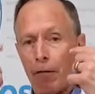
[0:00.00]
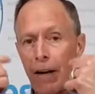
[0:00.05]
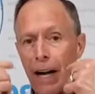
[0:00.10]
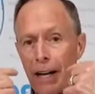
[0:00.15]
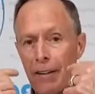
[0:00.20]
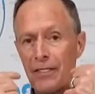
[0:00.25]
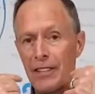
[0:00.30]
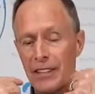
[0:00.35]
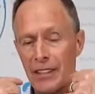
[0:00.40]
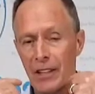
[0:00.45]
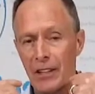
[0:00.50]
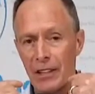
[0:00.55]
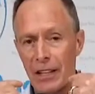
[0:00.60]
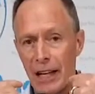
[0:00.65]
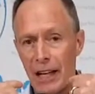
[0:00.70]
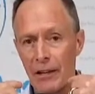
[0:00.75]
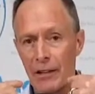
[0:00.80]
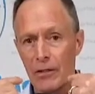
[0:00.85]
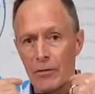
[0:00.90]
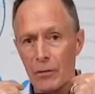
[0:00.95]
500-600
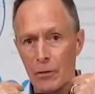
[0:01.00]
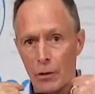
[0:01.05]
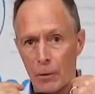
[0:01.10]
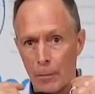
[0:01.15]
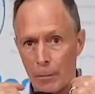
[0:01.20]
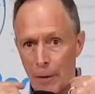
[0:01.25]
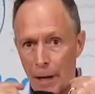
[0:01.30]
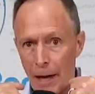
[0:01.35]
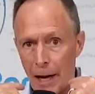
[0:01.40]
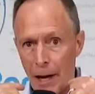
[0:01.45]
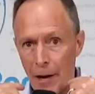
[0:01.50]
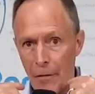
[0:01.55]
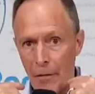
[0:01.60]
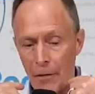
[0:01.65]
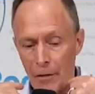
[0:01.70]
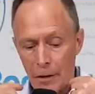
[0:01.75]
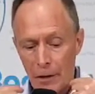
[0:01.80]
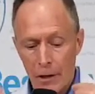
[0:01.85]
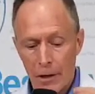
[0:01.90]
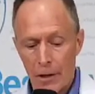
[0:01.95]
calories through your mouth,
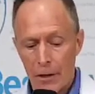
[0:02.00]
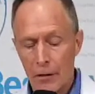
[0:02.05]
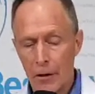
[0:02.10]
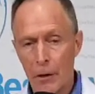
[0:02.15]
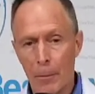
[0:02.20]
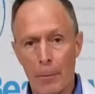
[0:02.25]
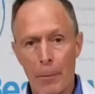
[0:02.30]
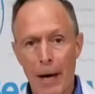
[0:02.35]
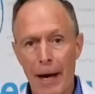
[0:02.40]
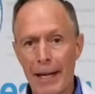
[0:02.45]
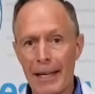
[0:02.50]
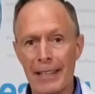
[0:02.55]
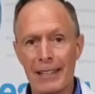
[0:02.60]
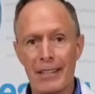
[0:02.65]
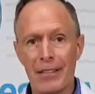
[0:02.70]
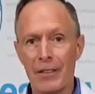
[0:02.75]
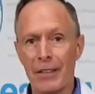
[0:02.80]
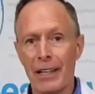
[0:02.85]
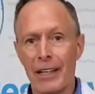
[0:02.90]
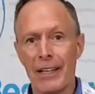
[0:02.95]
your body's
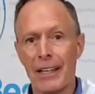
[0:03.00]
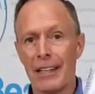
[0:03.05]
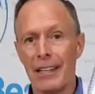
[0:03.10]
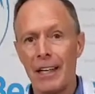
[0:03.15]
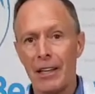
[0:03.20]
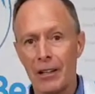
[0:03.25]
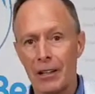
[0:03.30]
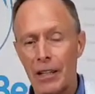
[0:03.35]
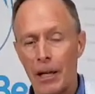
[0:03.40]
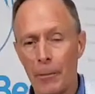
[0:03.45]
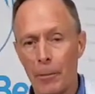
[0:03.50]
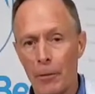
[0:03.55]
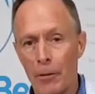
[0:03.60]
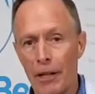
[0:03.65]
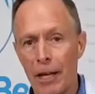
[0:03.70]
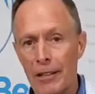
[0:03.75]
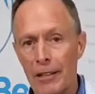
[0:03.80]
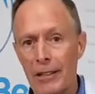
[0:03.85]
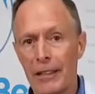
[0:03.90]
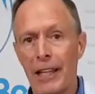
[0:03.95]
still getting another couple
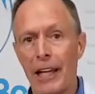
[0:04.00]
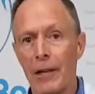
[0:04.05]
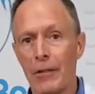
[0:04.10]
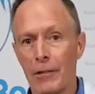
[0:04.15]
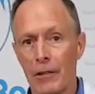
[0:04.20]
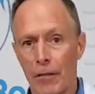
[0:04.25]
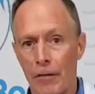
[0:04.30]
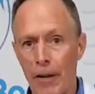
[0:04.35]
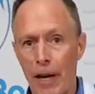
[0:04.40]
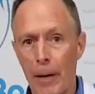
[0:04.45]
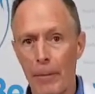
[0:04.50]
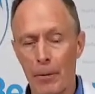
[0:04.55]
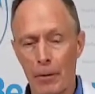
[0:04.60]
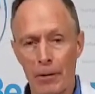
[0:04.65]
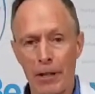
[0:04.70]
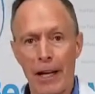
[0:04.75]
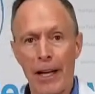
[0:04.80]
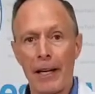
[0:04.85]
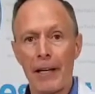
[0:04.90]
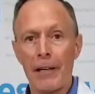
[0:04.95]
thousand calories of fat per
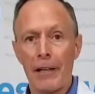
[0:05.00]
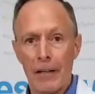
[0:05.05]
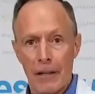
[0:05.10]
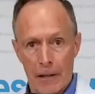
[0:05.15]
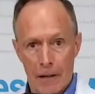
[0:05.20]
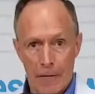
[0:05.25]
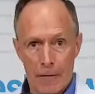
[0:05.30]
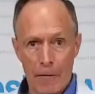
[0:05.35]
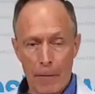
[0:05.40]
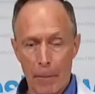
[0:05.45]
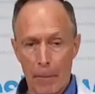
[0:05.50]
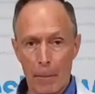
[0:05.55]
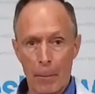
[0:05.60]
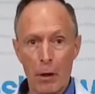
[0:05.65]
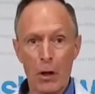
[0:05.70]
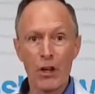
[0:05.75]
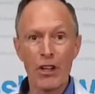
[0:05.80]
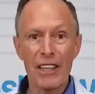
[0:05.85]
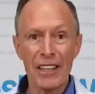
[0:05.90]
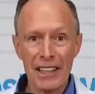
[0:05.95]
day from
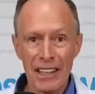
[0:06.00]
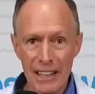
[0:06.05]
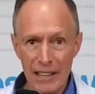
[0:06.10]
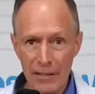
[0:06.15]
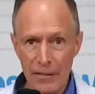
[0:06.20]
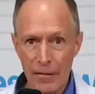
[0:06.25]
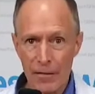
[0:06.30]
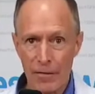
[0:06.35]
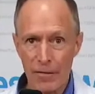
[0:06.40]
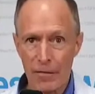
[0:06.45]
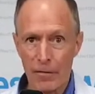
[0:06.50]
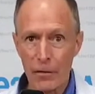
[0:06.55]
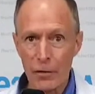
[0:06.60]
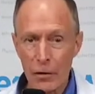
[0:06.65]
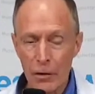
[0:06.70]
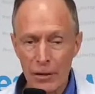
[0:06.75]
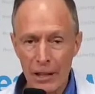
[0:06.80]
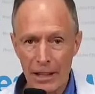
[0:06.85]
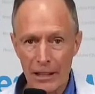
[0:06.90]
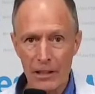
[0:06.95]
burning this
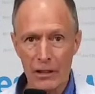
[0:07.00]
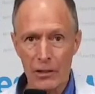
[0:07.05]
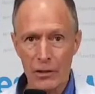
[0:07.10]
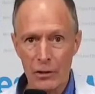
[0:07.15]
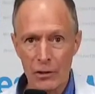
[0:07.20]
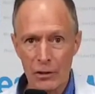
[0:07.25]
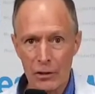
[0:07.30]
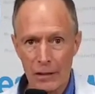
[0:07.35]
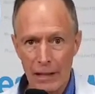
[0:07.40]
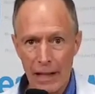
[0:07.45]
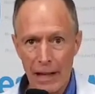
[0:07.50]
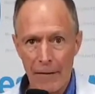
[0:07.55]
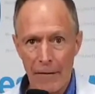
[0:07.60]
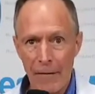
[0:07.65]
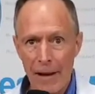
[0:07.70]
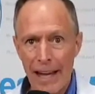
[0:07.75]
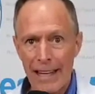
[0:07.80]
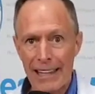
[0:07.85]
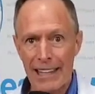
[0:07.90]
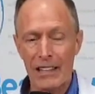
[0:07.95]
food, that
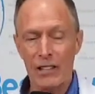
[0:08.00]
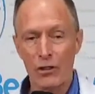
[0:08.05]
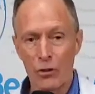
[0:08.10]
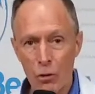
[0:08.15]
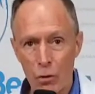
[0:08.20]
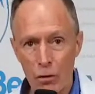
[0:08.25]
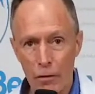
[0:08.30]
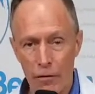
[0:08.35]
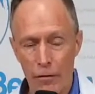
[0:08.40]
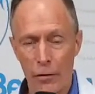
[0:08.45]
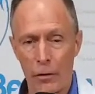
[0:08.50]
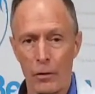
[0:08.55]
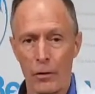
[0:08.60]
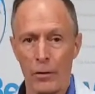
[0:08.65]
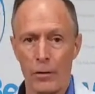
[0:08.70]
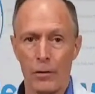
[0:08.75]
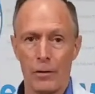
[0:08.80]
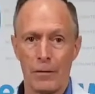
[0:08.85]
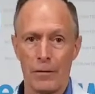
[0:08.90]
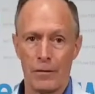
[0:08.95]
fat that's stored food.
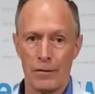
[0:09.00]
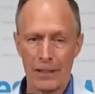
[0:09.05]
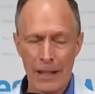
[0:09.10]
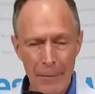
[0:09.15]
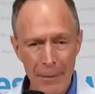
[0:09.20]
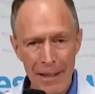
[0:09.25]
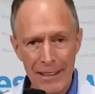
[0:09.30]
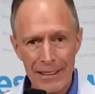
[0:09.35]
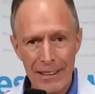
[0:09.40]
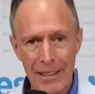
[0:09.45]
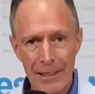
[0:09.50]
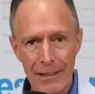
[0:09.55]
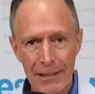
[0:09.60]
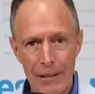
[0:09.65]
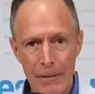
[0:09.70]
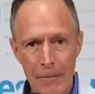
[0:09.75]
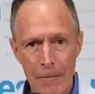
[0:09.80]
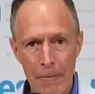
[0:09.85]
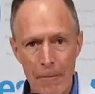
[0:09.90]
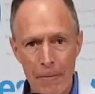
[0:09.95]
Does that make sense?
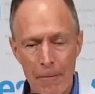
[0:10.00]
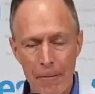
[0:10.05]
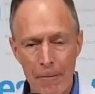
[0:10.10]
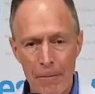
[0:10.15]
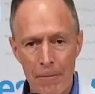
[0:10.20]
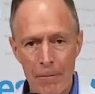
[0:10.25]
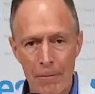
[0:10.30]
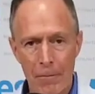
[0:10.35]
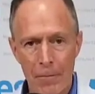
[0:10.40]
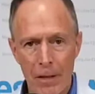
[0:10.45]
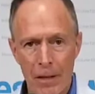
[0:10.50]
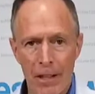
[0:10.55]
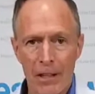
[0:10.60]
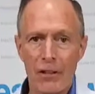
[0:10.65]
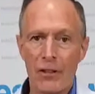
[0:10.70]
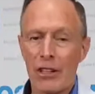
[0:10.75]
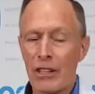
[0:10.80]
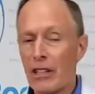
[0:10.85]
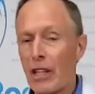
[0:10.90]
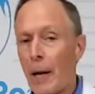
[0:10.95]

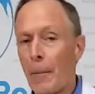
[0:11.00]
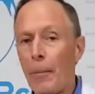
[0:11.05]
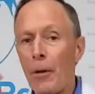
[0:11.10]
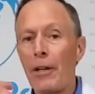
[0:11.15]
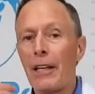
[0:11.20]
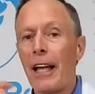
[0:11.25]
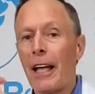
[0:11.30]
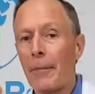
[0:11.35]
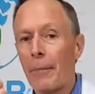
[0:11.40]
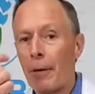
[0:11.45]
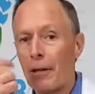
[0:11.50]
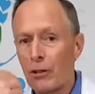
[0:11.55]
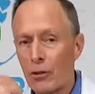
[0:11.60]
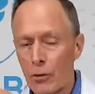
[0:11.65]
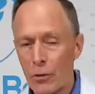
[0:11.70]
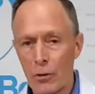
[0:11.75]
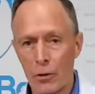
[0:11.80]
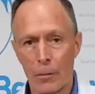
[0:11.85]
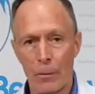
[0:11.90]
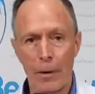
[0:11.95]
You're just not putting that much
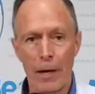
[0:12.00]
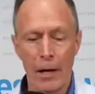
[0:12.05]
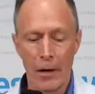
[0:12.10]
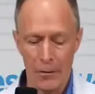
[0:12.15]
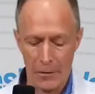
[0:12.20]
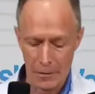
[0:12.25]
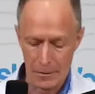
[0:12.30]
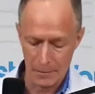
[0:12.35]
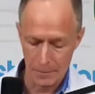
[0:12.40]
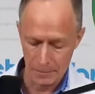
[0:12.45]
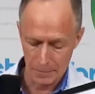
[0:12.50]
through your mouth.